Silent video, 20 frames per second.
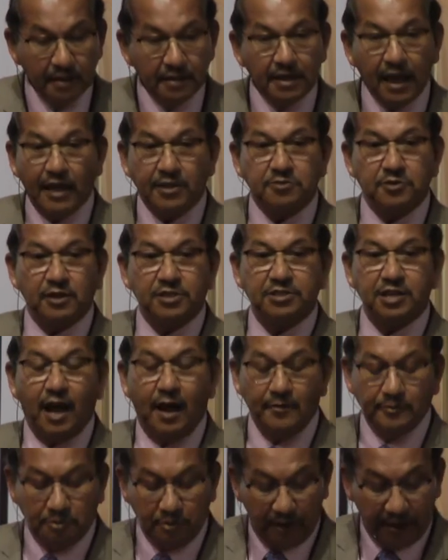That's what
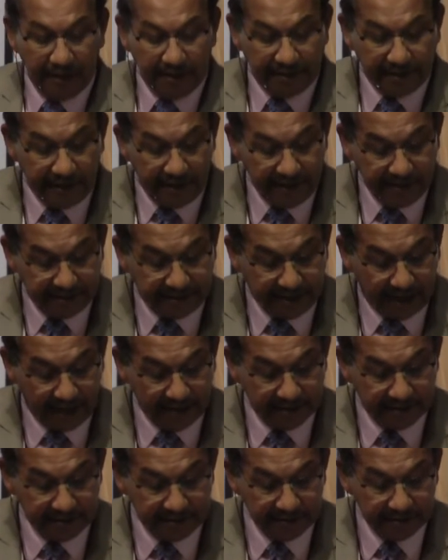Psalm 23
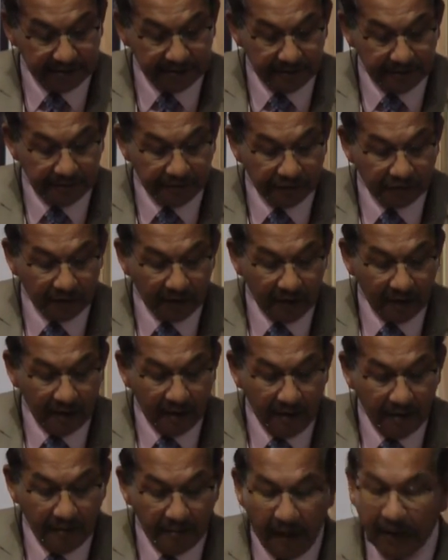says.
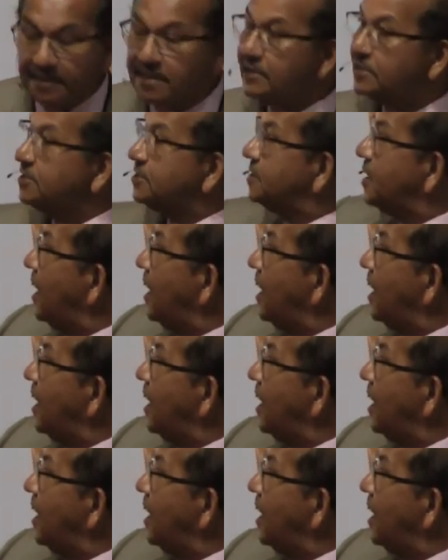But this